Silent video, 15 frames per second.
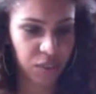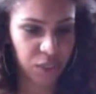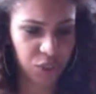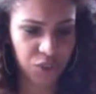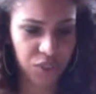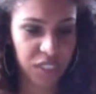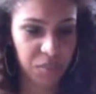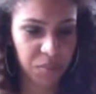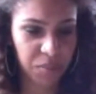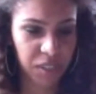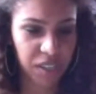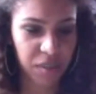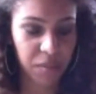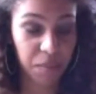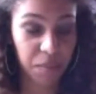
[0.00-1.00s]
The trees
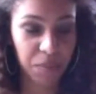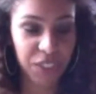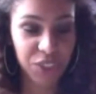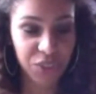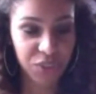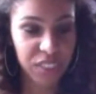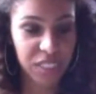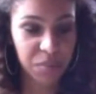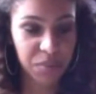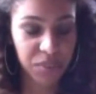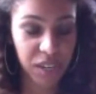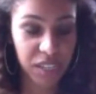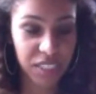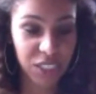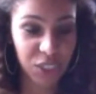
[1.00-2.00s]

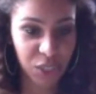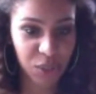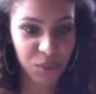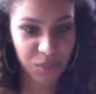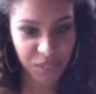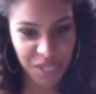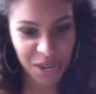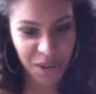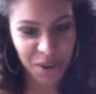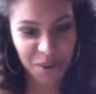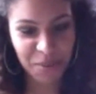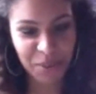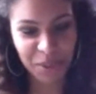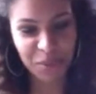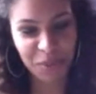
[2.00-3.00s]
press close here,"
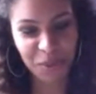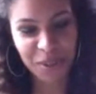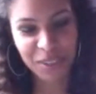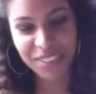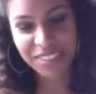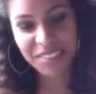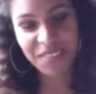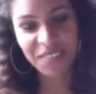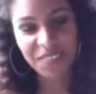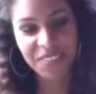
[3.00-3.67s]
Will warned.